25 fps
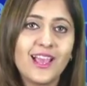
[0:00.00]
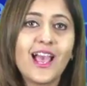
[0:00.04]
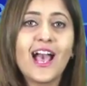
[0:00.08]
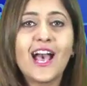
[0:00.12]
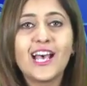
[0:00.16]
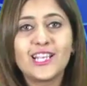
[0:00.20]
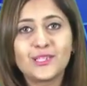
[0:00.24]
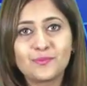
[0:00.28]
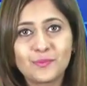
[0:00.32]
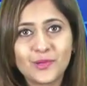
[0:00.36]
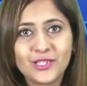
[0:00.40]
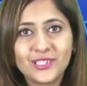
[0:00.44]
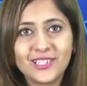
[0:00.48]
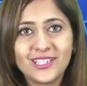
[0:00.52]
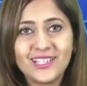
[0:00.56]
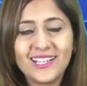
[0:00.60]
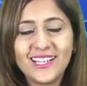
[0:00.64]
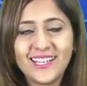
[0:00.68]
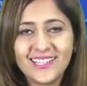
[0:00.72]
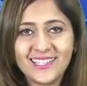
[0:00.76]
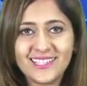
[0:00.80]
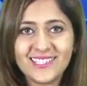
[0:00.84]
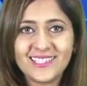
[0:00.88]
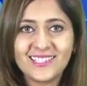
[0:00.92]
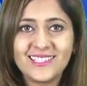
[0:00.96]
As per the
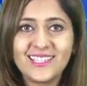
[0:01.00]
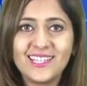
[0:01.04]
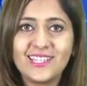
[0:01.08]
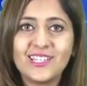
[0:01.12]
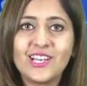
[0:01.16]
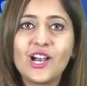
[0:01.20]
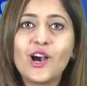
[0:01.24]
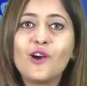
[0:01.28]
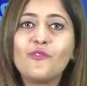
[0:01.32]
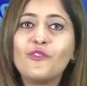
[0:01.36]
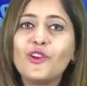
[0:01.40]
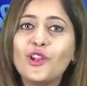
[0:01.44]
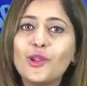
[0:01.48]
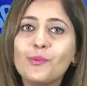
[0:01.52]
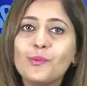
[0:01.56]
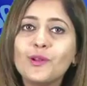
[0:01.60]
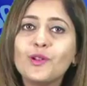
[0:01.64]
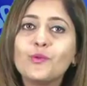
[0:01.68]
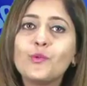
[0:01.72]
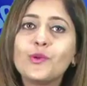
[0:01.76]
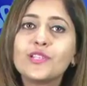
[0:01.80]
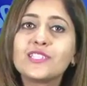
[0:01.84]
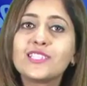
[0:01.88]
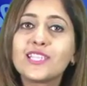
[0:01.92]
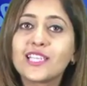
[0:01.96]
latest data available
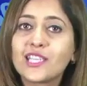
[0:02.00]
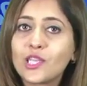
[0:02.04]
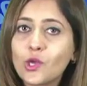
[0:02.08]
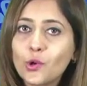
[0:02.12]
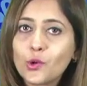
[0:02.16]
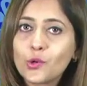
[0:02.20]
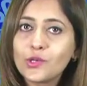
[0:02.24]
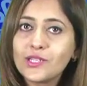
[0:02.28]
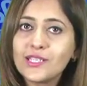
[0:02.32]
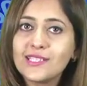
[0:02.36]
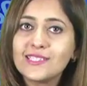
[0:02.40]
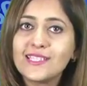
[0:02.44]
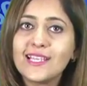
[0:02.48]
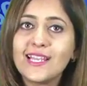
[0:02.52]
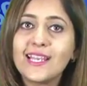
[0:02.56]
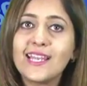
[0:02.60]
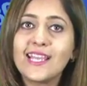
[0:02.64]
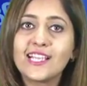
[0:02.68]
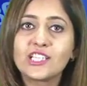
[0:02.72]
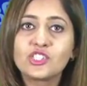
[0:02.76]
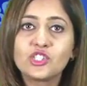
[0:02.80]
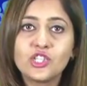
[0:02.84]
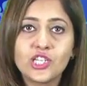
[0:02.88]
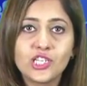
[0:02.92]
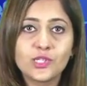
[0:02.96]
with Securities and
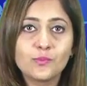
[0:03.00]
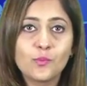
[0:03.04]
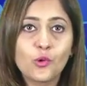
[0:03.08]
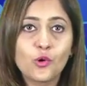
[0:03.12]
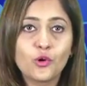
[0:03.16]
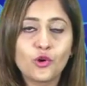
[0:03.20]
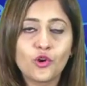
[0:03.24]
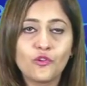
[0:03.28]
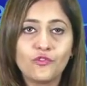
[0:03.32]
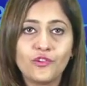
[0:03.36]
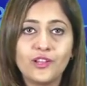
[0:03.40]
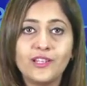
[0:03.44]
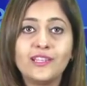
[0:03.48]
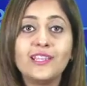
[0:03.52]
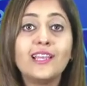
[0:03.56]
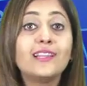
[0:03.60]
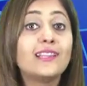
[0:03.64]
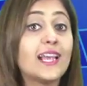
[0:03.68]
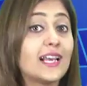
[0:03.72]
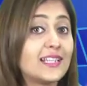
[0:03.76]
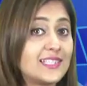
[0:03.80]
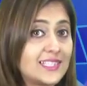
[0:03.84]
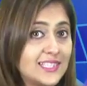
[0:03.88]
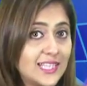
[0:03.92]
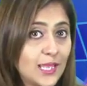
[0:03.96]
Exchange Board of India,
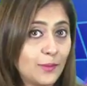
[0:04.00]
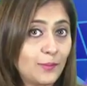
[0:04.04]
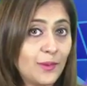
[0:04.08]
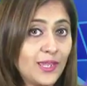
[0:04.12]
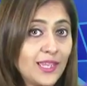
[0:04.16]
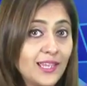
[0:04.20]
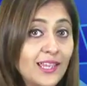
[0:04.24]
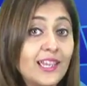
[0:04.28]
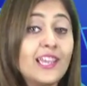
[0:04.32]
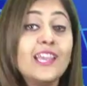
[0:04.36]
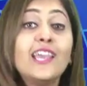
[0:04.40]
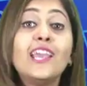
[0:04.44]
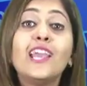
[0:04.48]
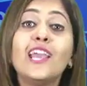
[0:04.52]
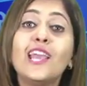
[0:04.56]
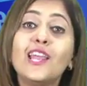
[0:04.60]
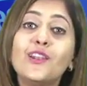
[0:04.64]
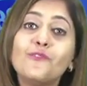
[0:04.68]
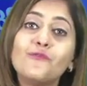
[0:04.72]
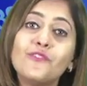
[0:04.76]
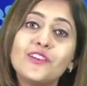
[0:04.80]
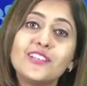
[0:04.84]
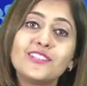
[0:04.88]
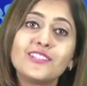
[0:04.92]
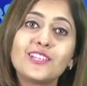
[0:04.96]
that's SEBI,
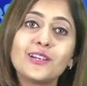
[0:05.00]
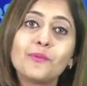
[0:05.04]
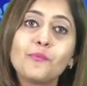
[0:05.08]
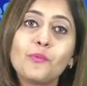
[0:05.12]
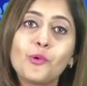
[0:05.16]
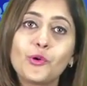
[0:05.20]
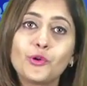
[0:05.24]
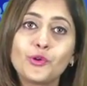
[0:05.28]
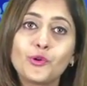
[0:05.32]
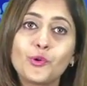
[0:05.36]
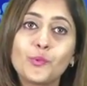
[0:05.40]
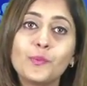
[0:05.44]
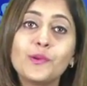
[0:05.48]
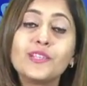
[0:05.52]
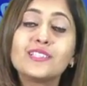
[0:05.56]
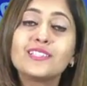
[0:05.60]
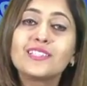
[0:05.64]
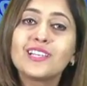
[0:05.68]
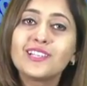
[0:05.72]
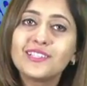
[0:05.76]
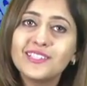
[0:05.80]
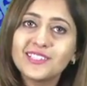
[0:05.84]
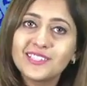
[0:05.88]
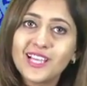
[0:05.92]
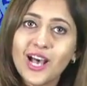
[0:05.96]
investor put rupees
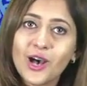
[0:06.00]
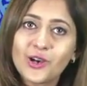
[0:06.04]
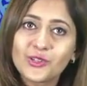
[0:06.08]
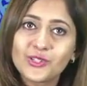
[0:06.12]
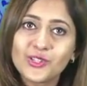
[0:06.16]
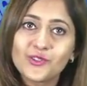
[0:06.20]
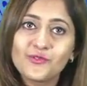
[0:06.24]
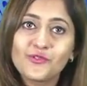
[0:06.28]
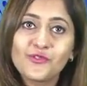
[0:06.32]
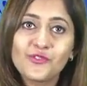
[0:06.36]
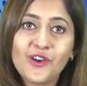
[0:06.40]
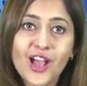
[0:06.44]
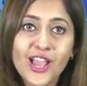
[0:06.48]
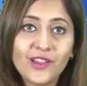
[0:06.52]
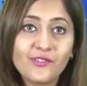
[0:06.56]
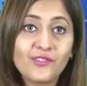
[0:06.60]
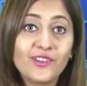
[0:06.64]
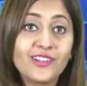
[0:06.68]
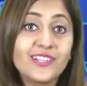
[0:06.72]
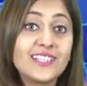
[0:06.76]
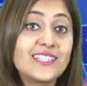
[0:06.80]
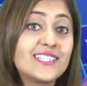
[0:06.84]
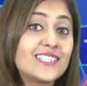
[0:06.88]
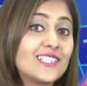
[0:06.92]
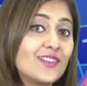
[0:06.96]

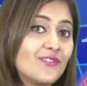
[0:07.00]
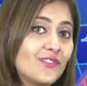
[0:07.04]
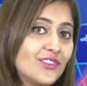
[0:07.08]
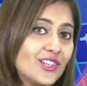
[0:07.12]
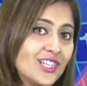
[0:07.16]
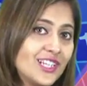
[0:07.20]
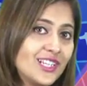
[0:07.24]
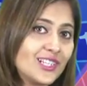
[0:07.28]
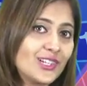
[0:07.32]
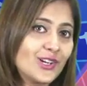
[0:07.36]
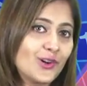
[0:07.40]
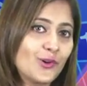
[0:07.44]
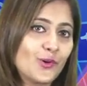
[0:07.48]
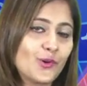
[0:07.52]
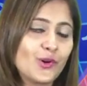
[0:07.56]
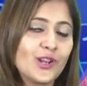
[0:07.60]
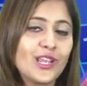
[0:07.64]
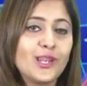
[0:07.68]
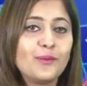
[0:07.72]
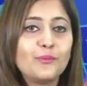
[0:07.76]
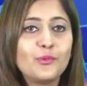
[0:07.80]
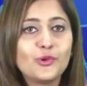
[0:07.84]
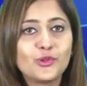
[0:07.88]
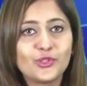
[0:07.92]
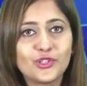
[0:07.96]
30,517 crore
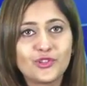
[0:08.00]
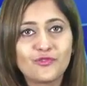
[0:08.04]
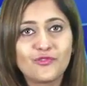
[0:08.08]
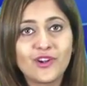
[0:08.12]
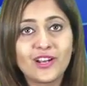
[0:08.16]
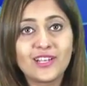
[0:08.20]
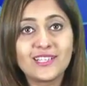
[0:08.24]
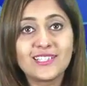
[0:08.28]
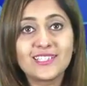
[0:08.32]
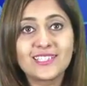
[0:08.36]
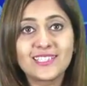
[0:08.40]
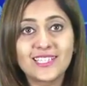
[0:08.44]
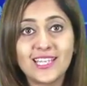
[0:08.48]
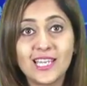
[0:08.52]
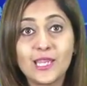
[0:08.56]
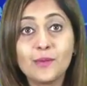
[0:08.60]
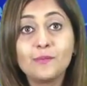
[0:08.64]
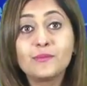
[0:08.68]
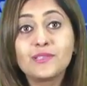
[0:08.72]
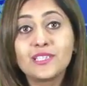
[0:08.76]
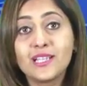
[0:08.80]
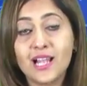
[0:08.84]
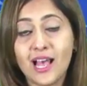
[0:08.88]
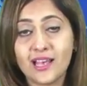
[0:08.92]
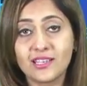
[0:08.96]
in mutual fund
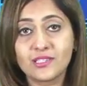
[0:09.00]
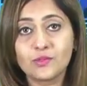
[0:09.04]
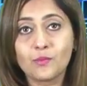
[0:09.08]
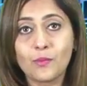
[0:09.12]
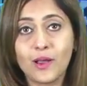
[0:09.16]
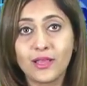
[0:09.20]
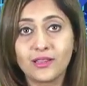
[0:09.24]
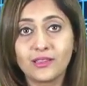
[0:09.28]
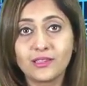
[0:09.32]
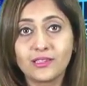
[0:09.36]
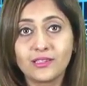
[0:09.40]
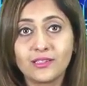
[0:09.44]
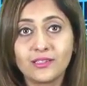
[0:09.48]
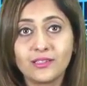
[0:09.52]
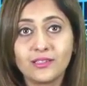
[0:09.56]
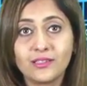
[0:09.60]
schemes last month.